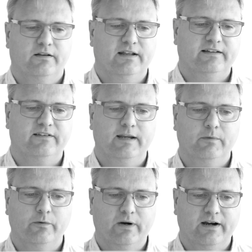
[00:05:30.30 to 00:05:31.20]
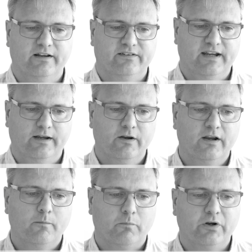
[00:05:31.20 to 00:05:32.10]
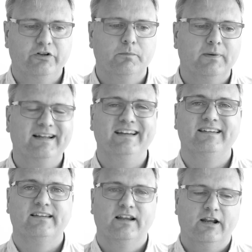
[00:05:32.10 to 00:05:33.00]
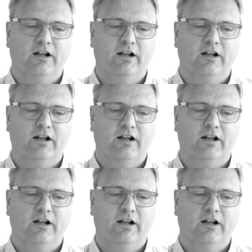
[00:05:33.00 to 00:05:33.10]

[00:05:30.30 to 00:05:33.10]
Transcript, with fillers: That's namely where I say, could you please